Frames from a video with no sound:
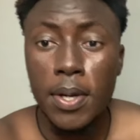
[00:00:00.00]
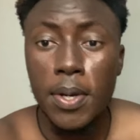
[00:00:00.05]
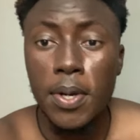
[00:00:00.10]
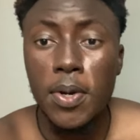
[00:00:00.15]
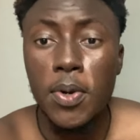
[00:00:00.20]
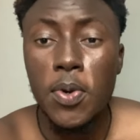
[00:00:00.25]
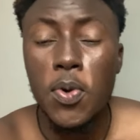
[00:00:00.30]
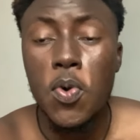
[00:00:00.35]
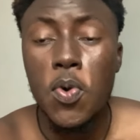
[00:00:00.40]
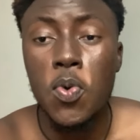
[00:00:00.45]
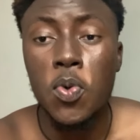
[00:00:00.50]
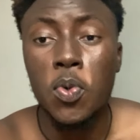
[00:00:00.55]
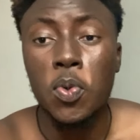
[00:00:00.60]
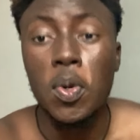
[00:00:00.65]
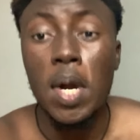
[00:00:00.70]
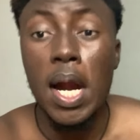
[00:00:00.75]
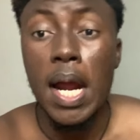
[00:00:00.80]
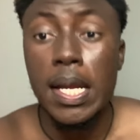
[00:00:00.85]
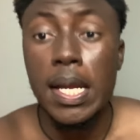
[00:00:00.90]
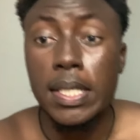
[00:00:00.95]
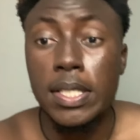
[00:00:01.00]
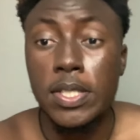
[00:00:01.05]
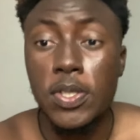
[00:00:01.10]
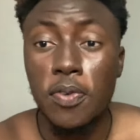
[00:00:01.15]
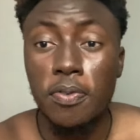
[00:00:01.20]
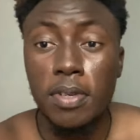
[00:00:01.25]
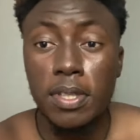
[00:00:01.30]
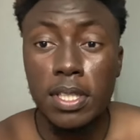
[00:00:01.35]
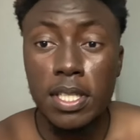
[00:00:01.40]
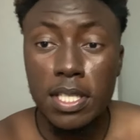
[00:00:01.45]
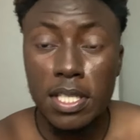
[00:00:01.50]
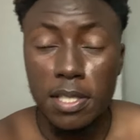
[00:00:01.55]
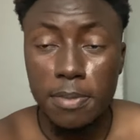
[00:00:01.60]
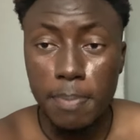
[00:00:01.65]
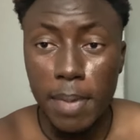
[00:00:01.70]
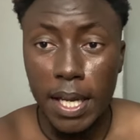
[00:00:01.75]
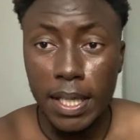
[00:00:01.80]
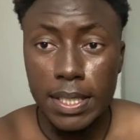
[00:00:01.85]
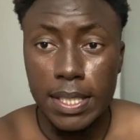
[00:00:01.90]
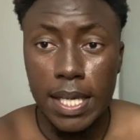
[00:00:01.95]
All right, so I think this is
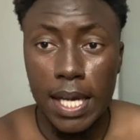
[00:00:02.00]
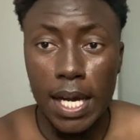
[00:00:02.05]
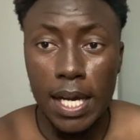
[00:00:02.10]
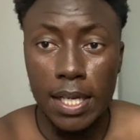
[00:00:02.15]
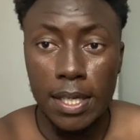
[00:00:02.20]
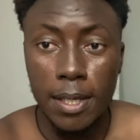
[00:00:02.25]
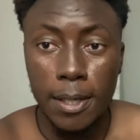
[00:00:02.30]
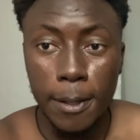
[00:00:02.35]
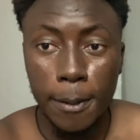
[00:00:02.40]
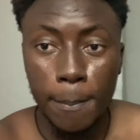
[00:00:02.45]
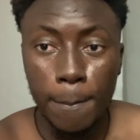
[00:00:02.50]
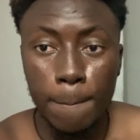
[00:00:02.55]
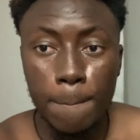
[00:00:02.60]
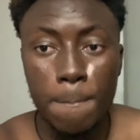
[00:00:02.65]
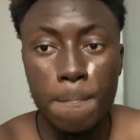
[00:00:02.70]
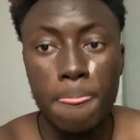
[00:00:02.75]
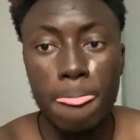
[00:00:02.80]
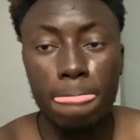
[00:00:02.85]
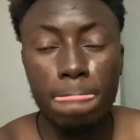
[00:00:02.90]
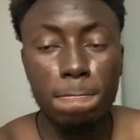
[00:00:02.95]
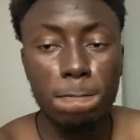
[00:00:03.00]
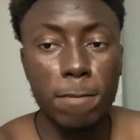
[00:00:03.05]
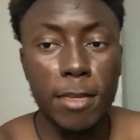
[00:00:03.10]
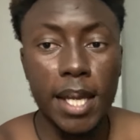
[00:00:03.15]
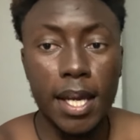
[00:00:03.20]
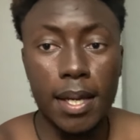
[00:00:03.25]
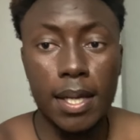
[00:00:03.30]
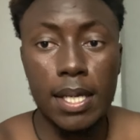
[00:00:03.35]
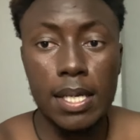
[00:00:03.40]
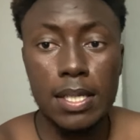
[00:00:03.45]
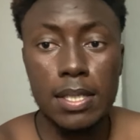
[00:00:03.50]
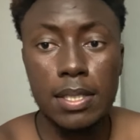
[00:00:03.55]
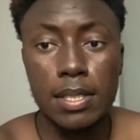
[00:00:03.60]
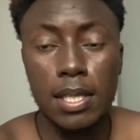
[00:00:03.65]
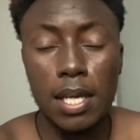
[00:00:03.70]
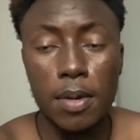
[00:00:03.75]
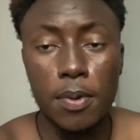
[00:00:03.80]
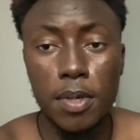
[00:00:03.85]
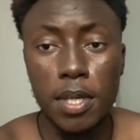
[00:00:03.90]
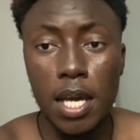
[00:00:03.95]
better. And
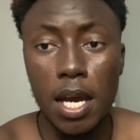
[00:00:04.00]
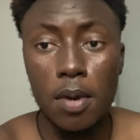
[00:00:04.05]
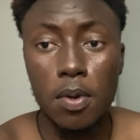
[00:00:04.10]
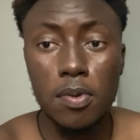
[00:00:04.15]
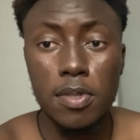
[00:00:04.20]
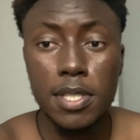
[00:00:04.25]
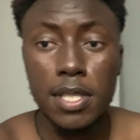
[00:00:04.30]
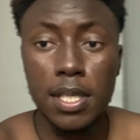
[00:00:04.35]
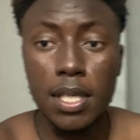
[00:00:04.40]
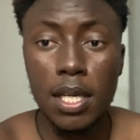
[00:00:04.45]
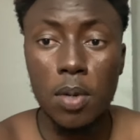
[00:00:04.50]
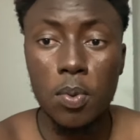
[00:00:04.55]
yeah, I was saying I